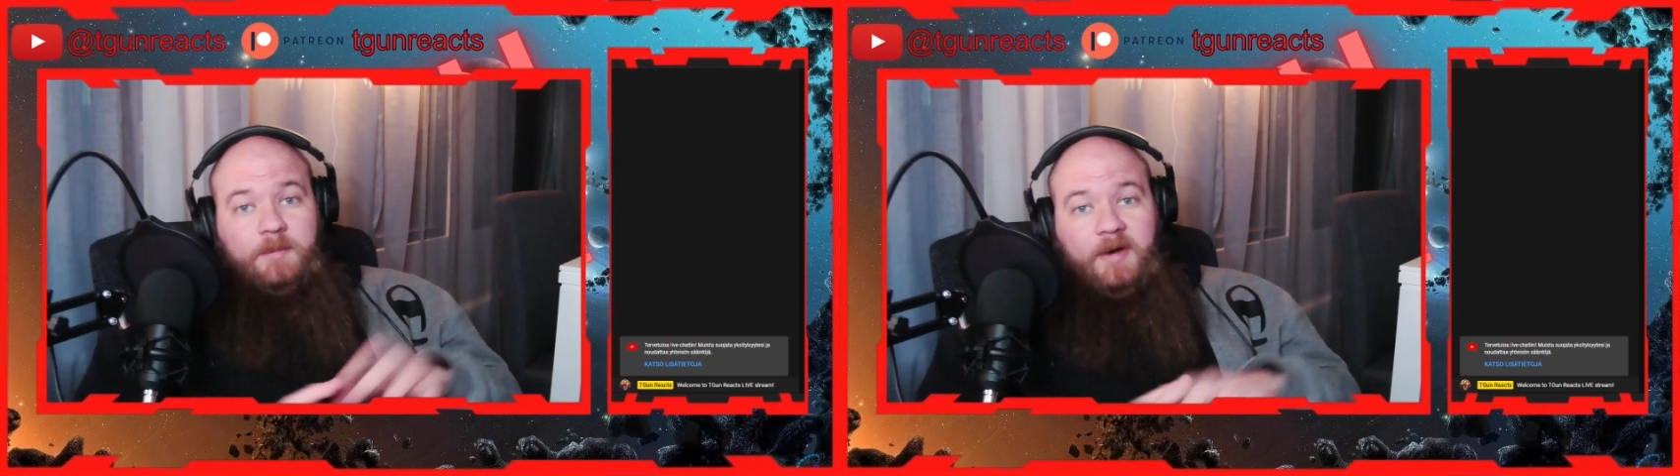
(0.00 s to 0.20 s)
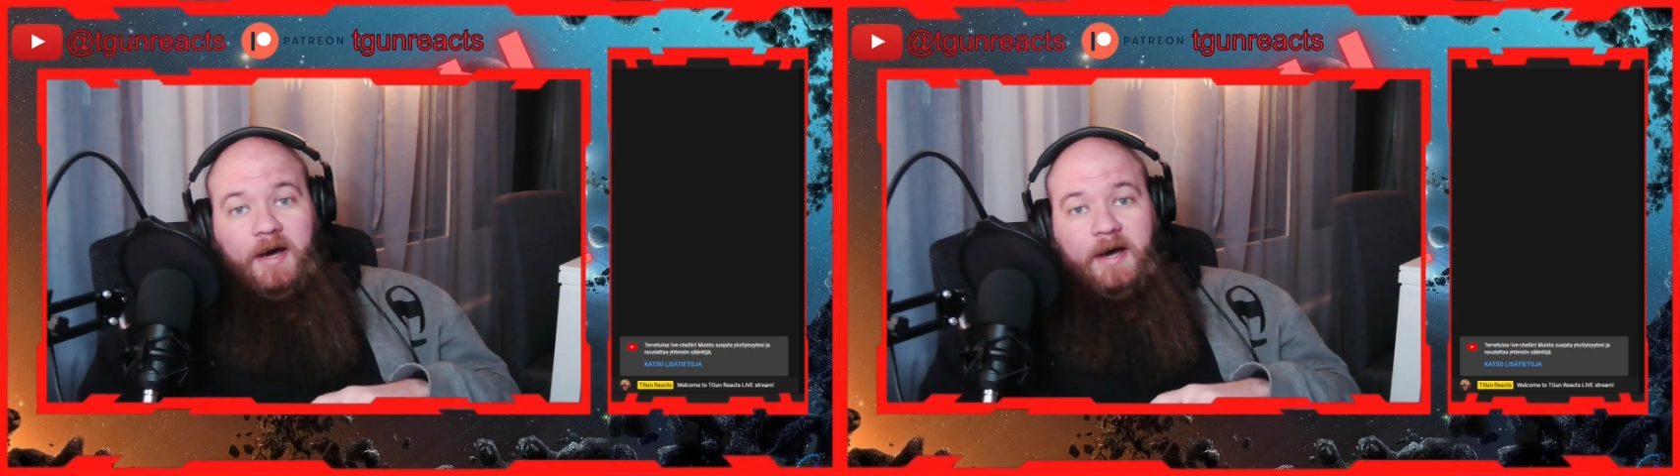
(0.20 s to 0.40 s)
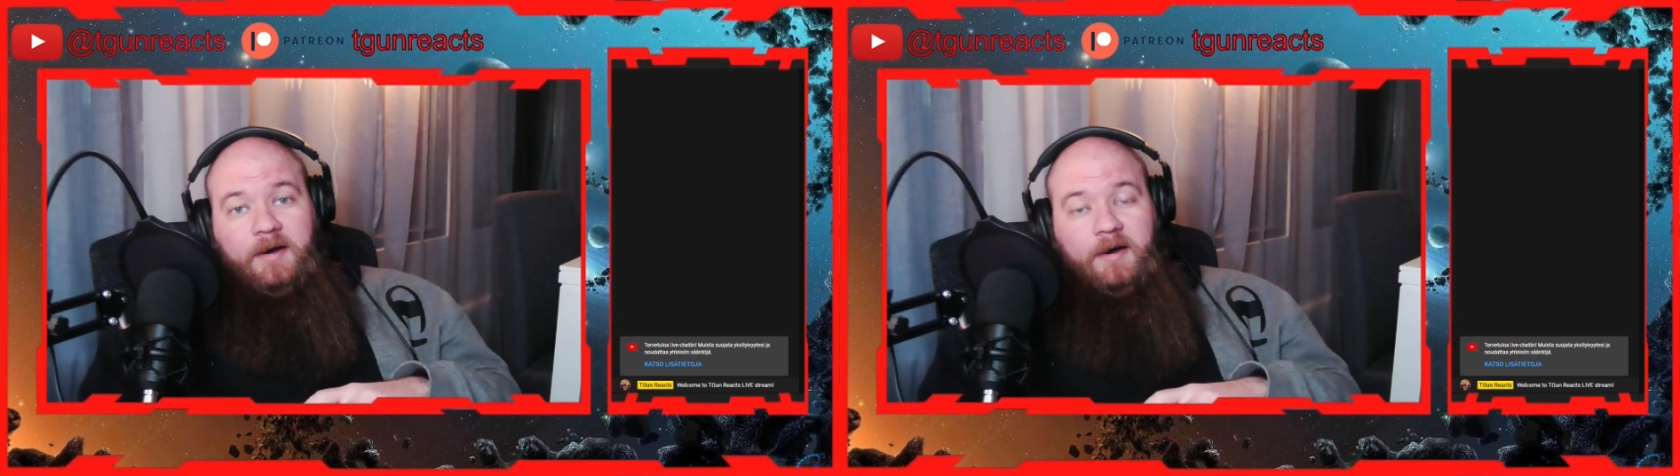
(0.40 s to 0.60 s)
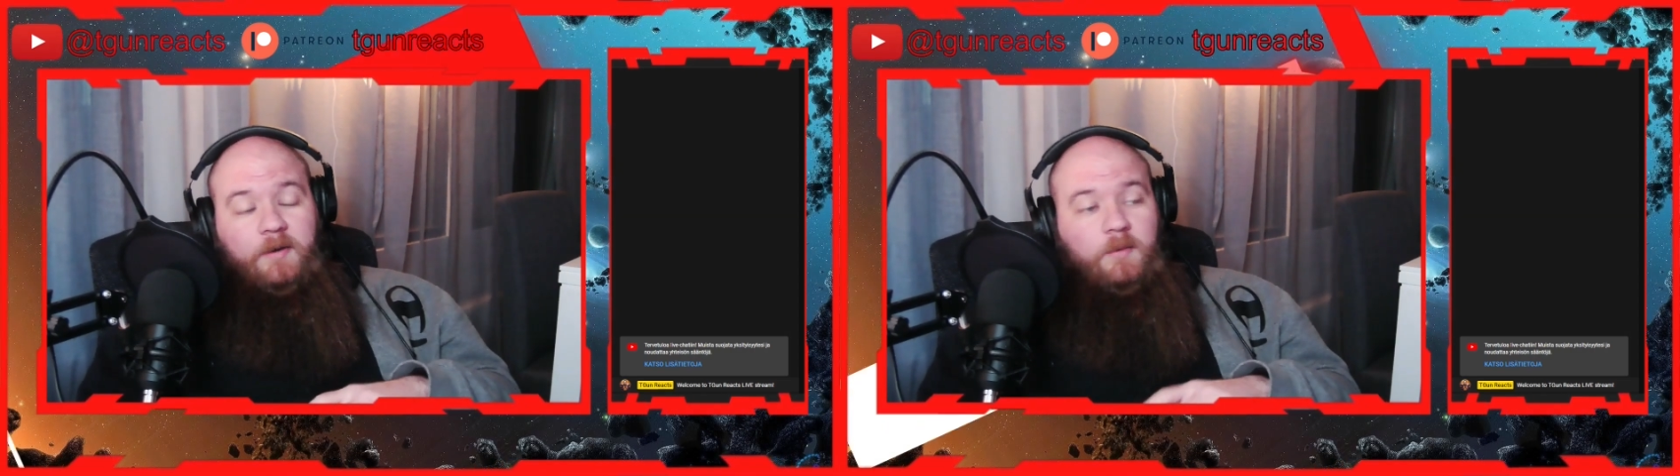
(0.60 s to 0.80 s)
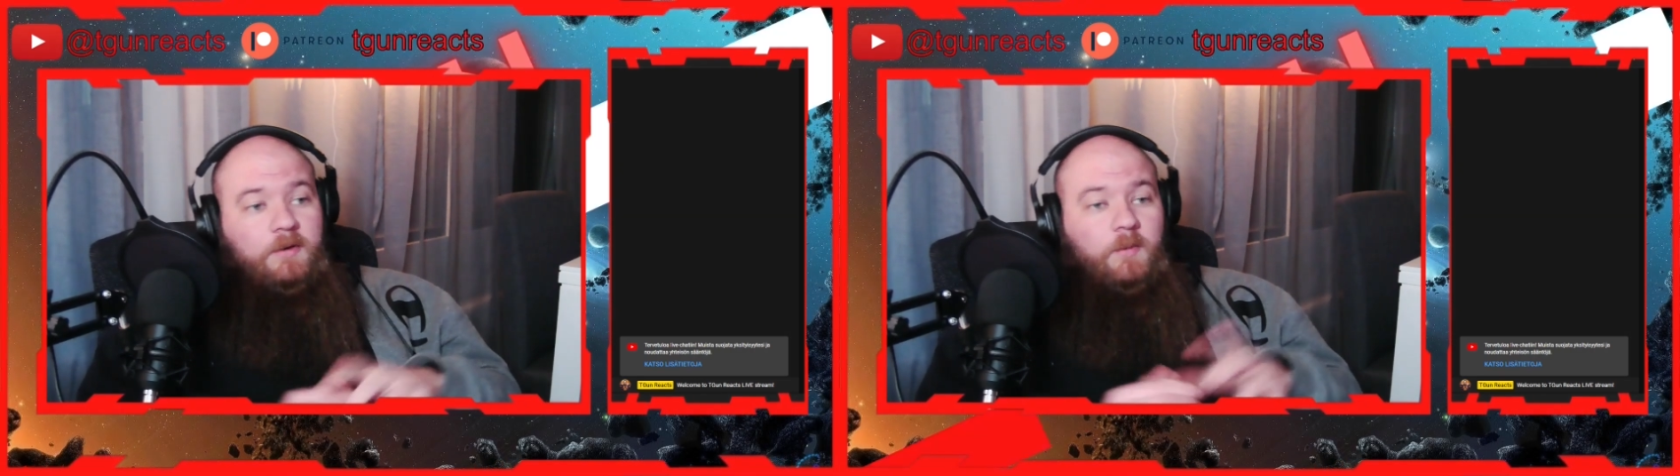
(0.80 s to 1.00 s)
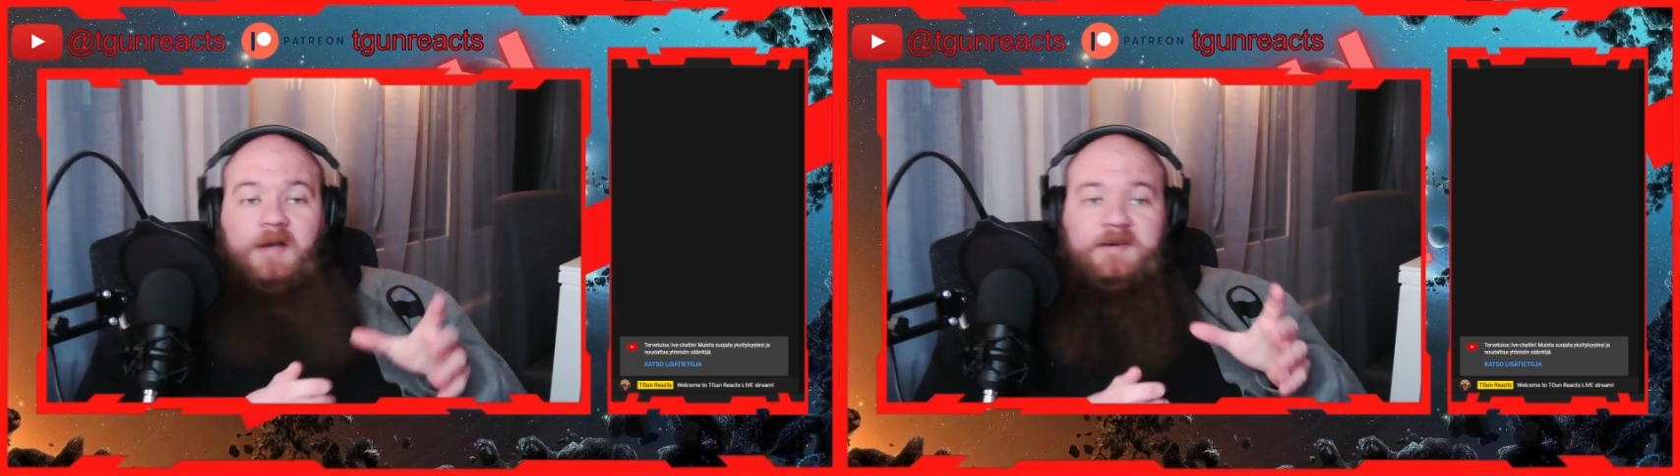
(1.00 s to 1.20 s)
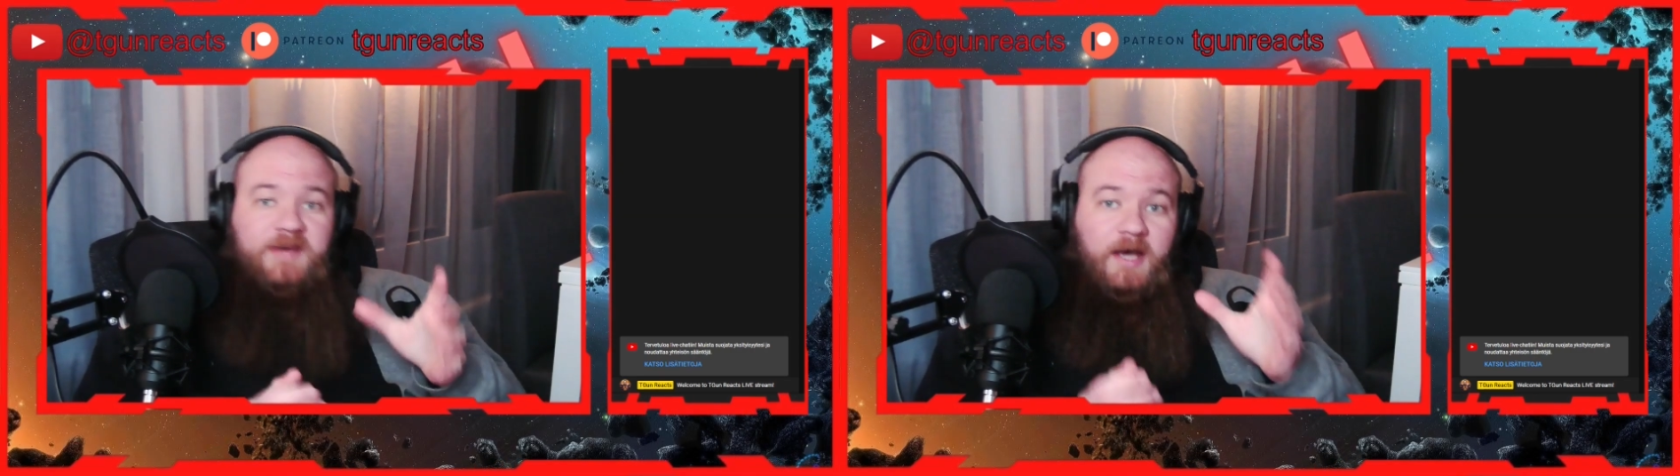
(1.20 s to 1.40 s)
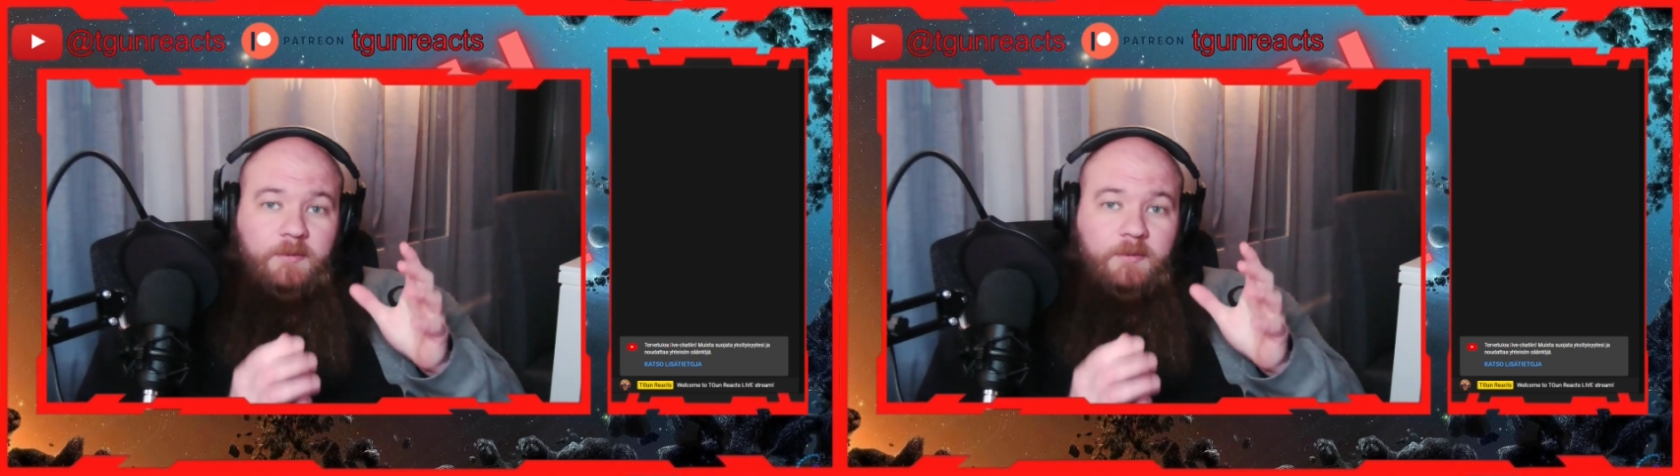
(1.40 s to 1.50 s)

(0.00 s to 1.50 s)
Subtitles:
one-time